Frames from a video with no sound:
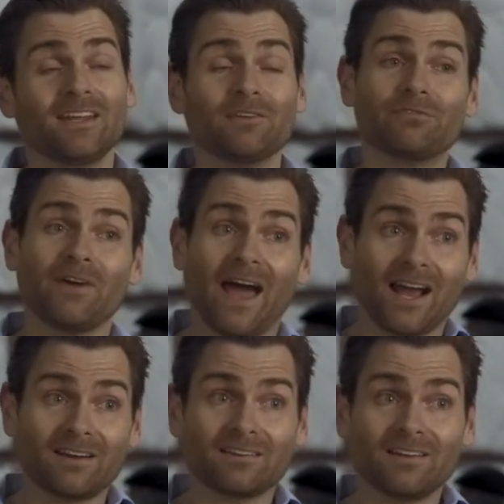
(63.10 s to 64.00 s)
In
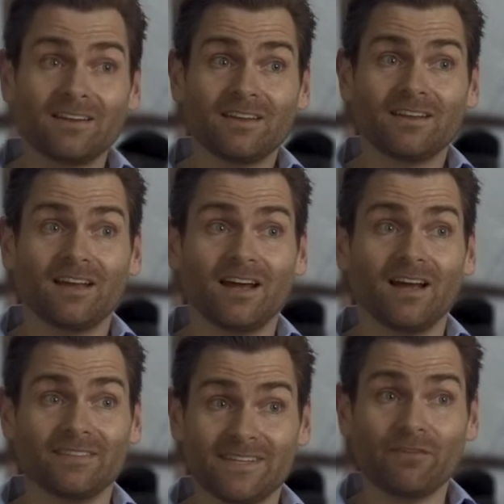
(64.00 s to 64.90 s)
fact, uh,
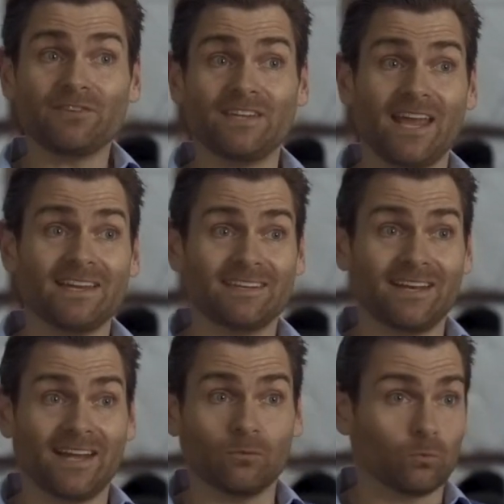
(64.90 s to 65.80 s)
the FDA did
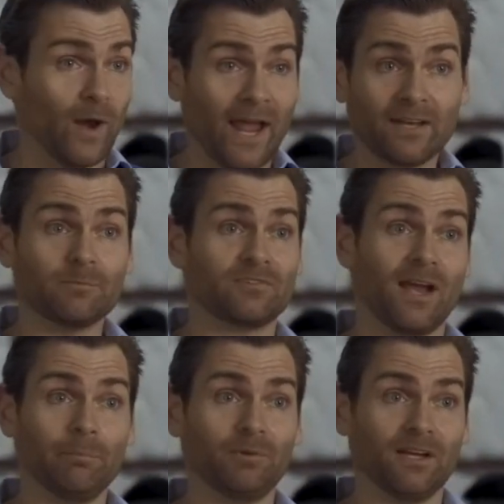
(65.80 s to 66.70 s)
a random
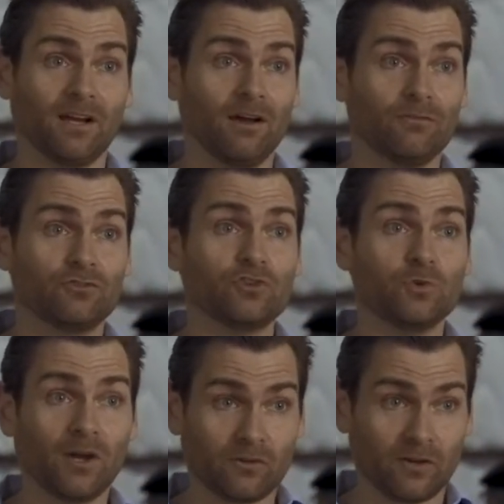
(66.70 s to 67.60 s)
sampling of
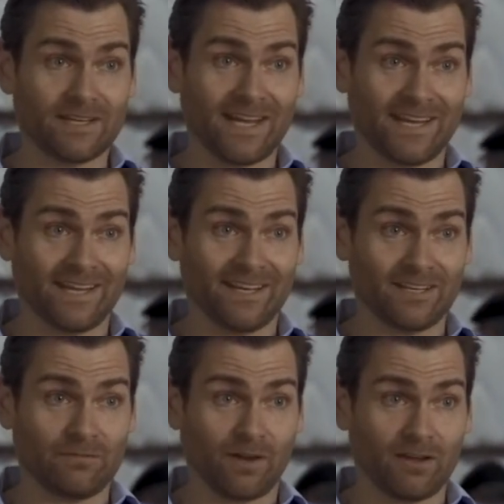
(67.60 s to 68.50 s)
200
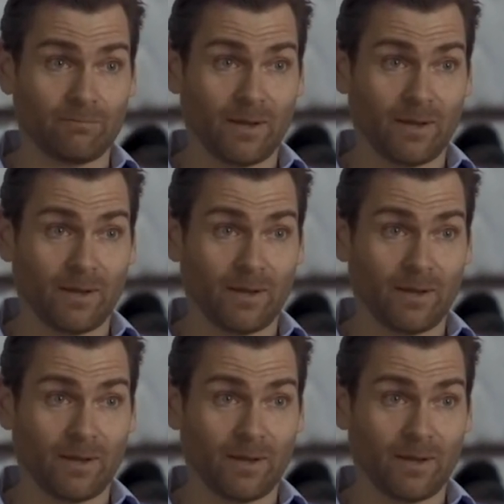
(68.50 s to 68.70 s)
KN95